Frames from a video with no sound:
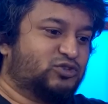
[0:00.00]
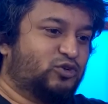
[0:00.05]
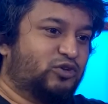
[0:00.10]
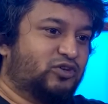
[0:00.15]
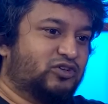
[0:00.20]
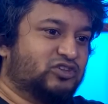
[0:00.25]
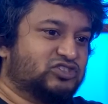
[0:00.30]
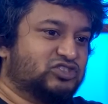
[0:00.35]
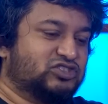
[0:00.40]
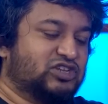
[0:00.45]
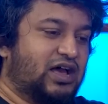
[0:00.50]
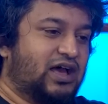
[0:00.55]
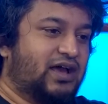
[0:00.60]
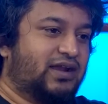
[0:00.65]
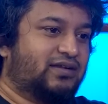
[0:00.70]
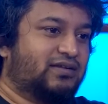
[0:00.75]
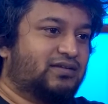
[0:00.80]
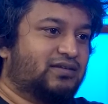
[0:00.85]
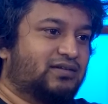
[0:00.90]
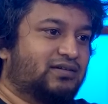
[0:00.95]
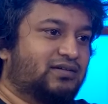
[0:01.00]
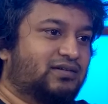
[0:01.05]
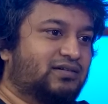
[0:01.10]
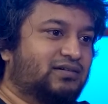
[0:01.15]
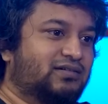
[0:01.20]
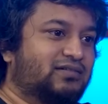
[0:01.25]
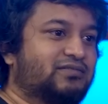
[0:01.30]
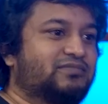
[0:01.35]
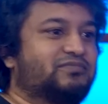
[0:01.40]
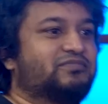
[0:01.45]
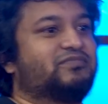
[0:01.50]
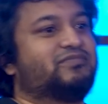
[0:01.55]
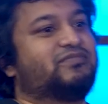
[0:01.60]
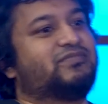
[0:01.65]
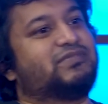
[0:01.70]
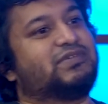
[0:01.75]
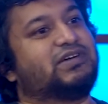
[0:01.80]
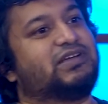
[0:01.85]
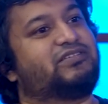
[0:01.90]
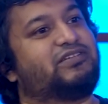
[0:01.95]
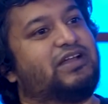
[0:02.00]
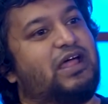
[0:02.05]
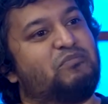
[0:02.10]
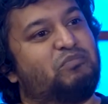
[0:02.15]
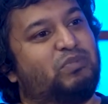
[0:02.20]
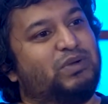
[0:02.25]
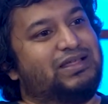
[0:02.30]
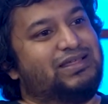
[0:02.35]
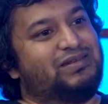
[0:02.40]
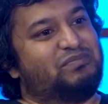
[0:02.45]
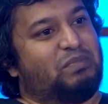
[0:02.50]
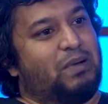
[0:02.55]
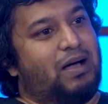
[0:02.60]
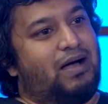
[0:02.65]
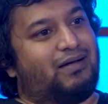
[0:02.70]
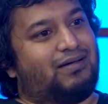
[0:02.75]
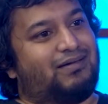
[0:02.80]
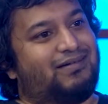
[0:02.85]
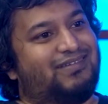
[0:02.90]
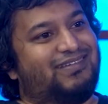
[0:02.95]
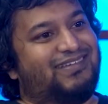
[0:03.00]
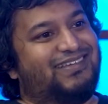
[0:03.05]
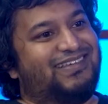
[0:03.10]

going to start trampoline park